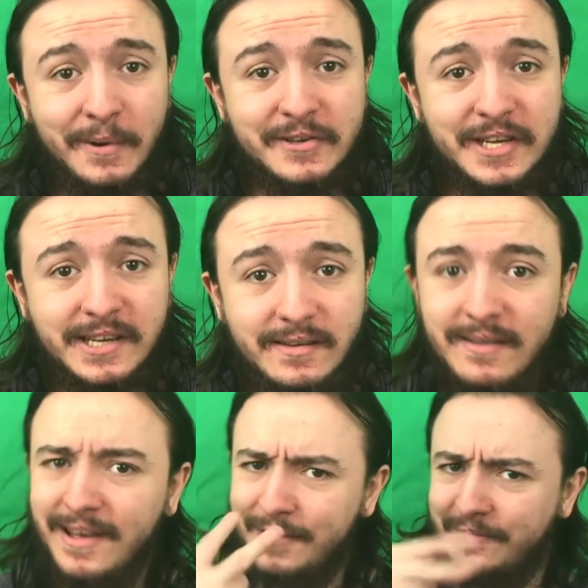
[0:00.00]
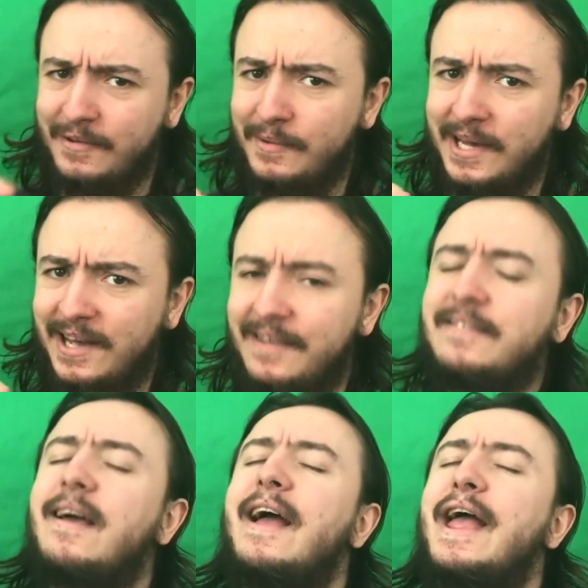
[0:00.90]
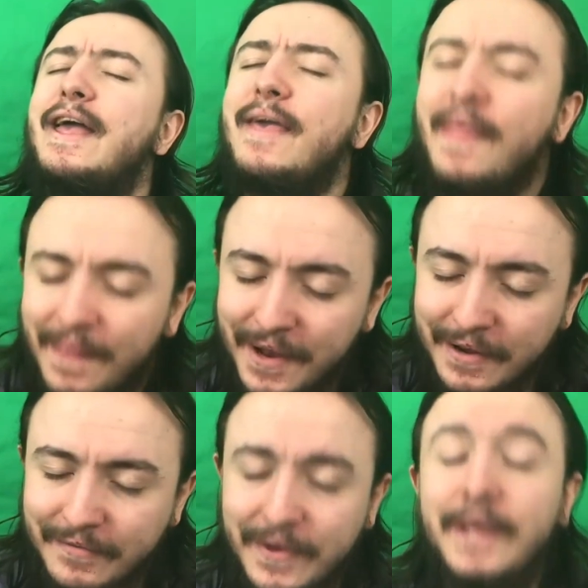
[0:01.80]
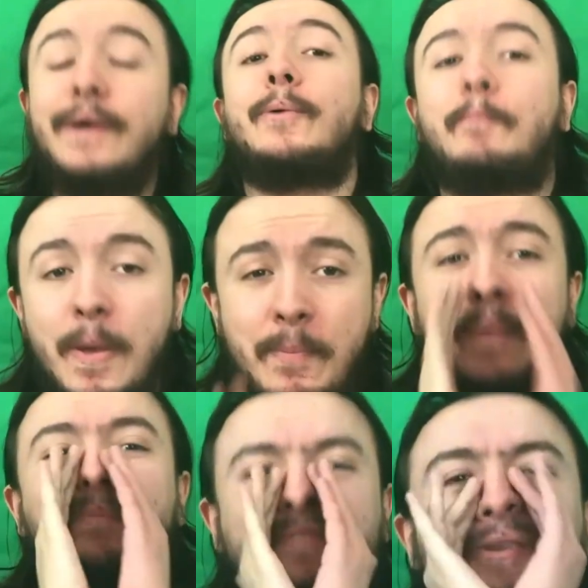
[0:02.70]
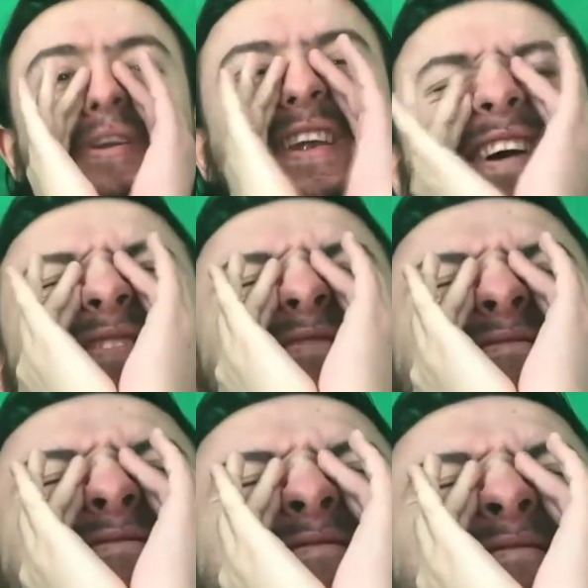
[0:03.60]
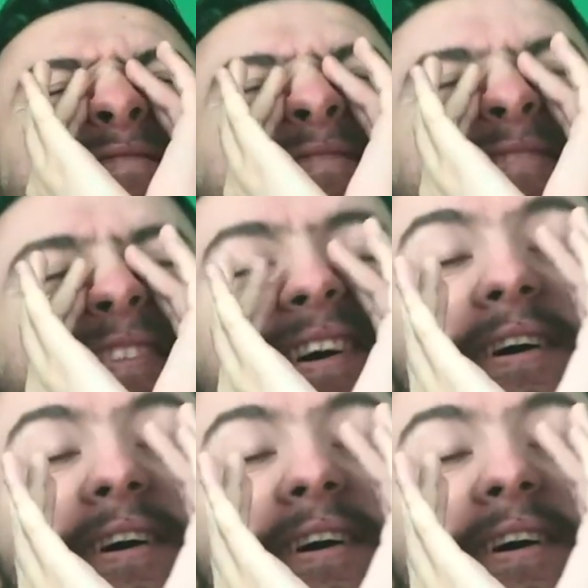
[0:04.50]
you for watching, and I'll see you guys in the next video. Pip pip toodaloo!